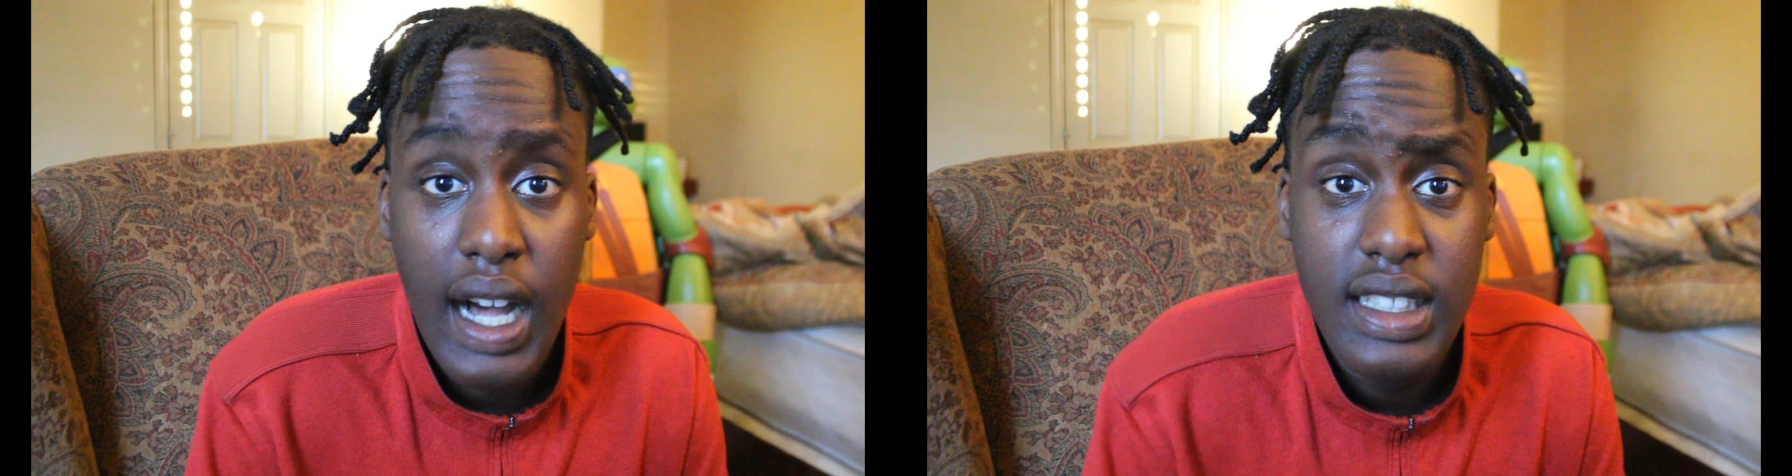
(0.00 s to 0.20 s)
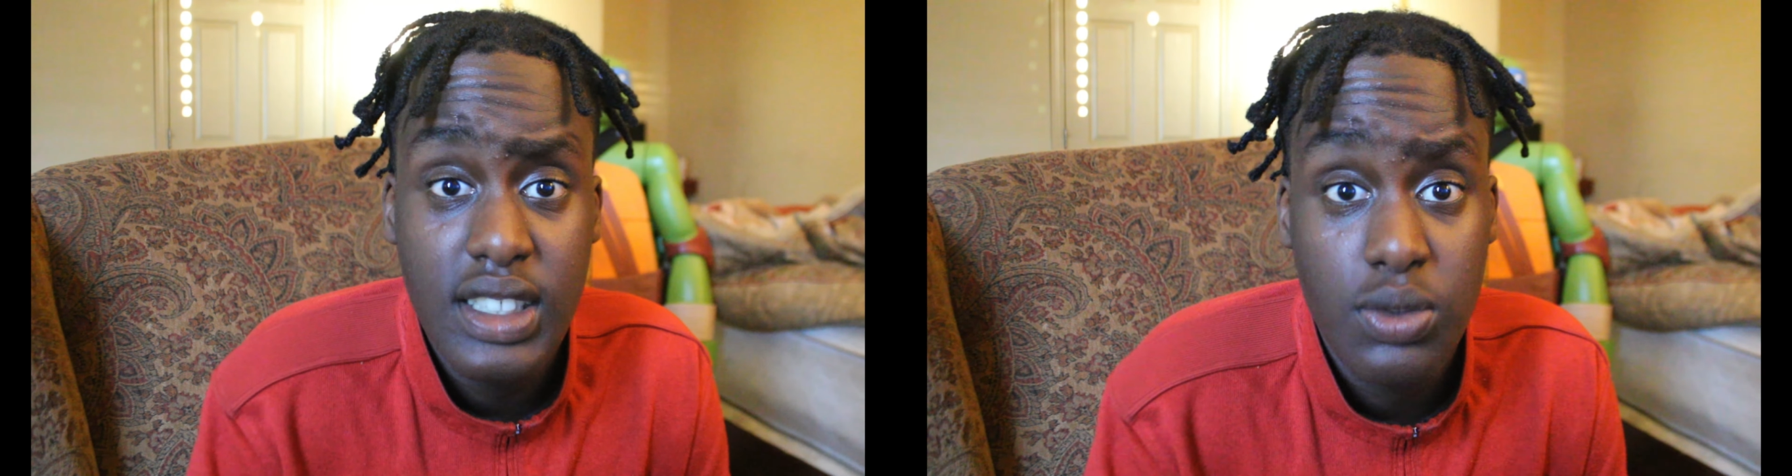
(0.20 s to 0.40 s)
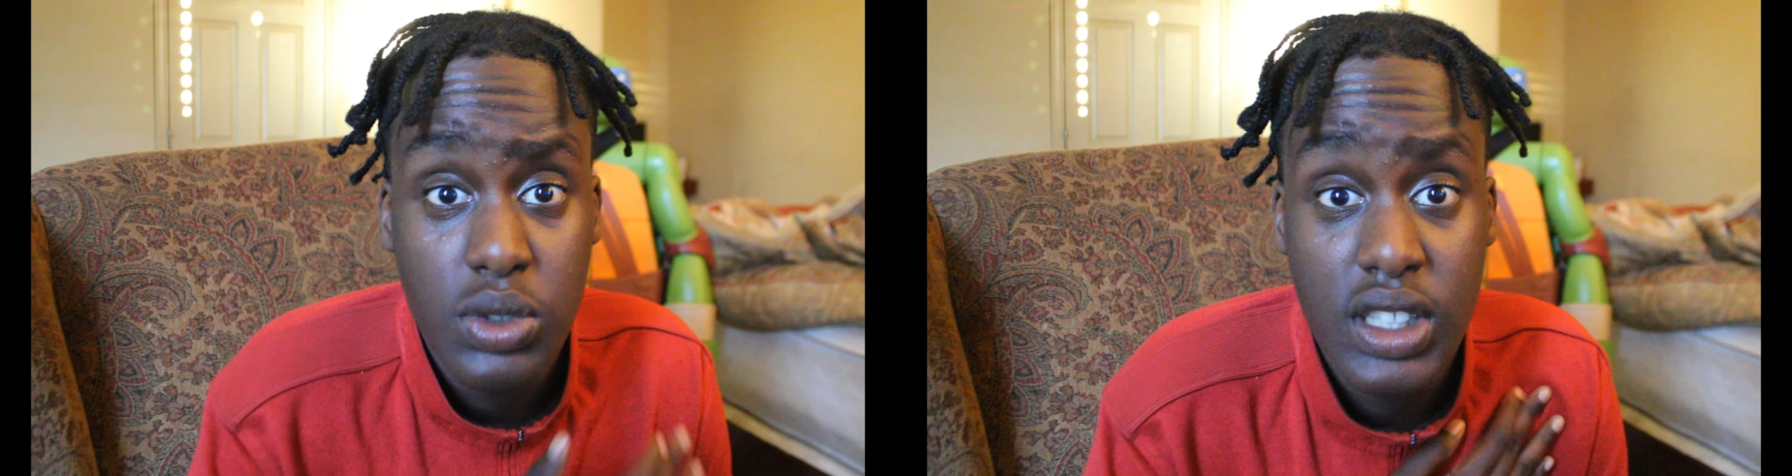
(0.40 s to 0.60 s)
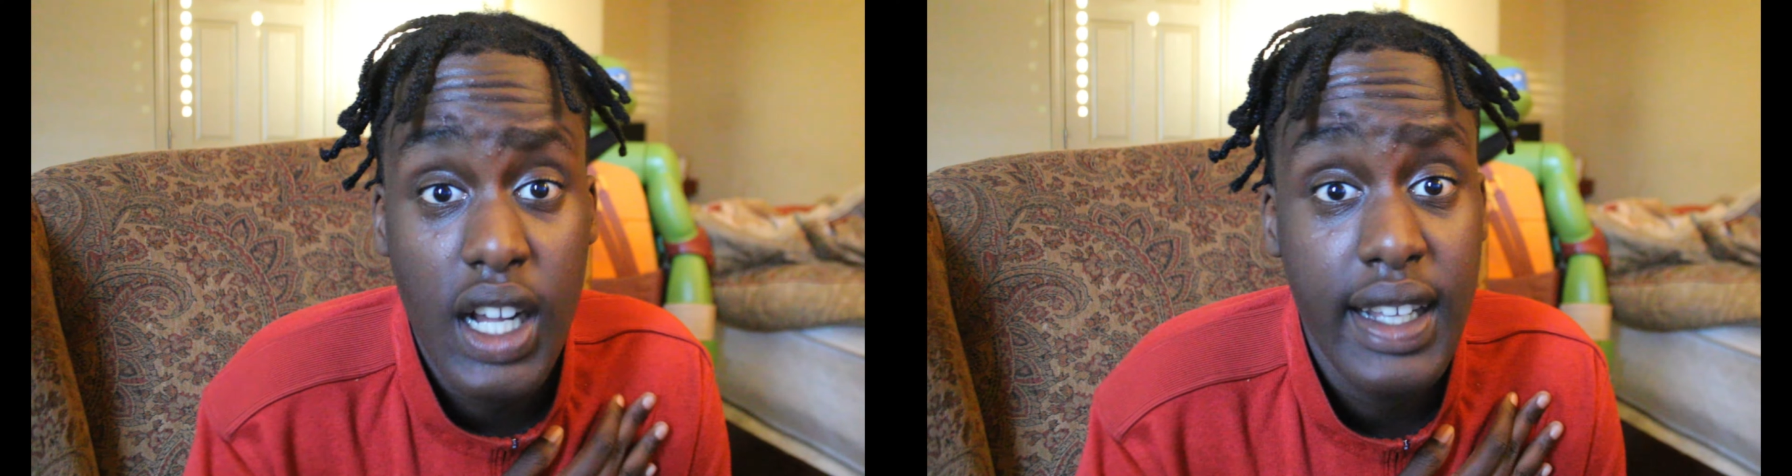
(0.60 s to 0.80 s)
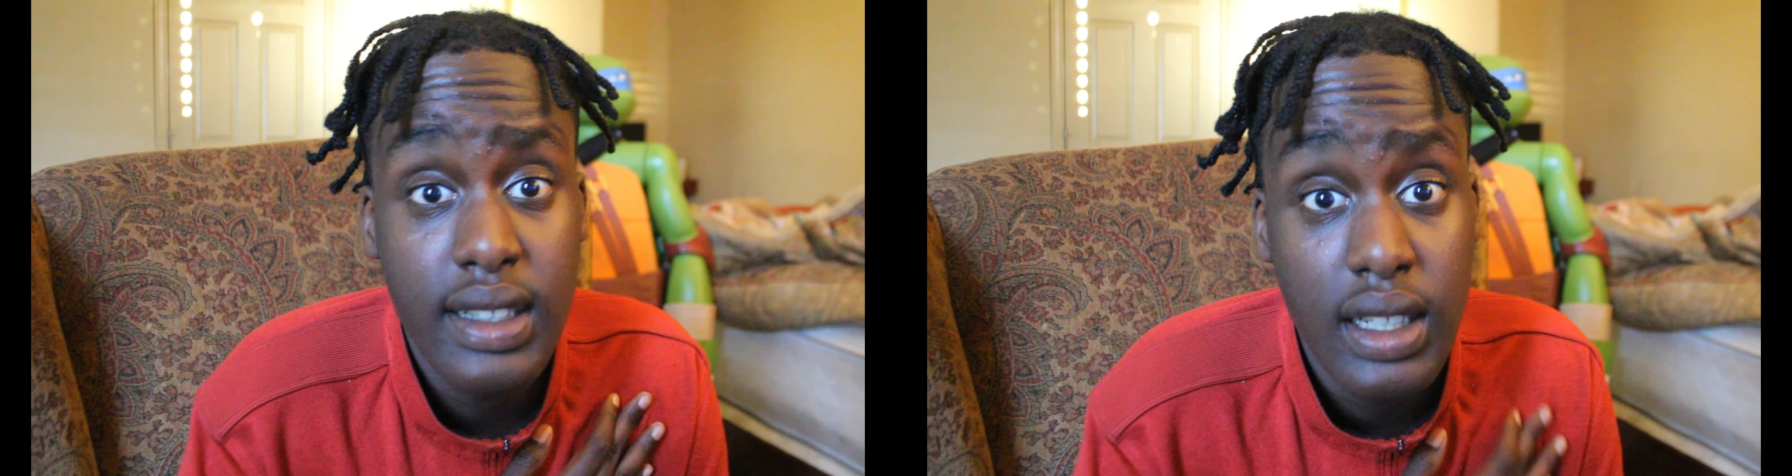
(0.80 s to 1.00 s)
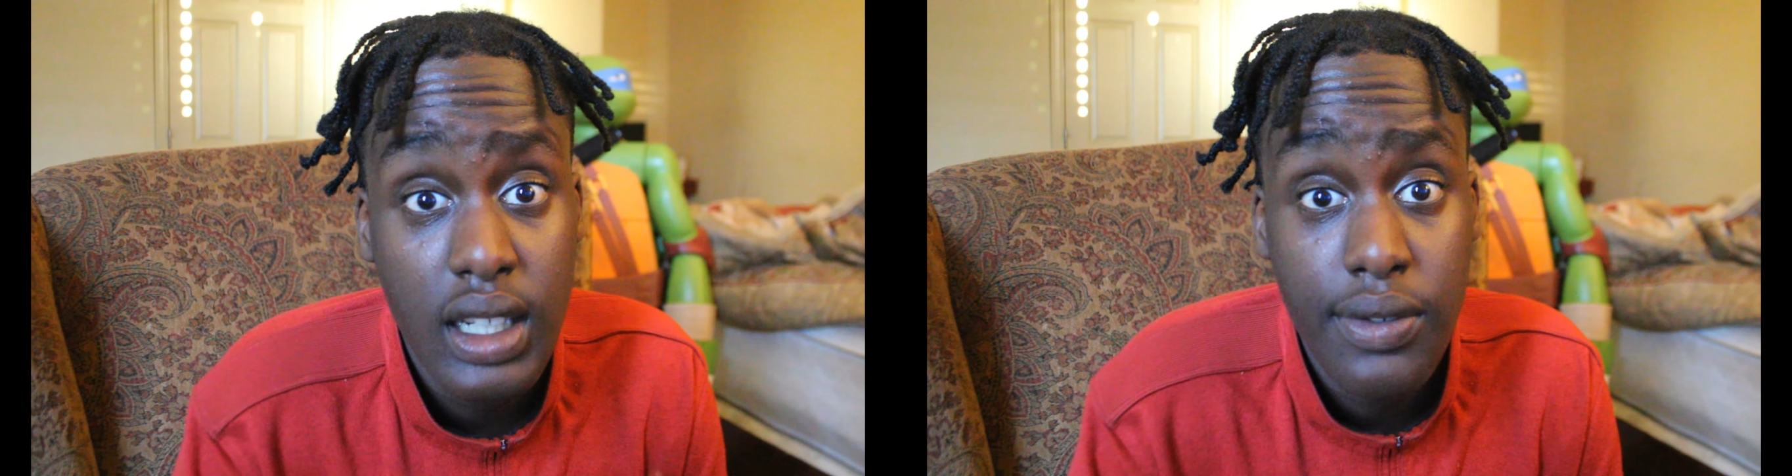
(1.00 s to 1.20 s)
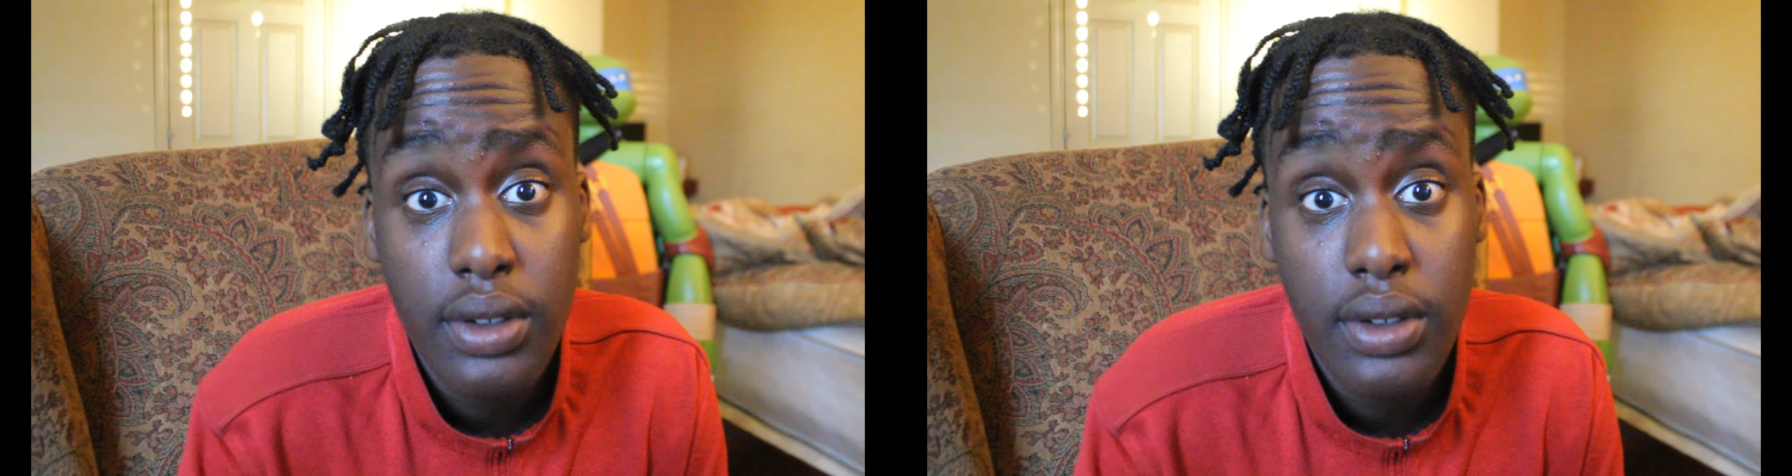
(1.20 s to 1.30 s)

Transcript: I just was not getting enough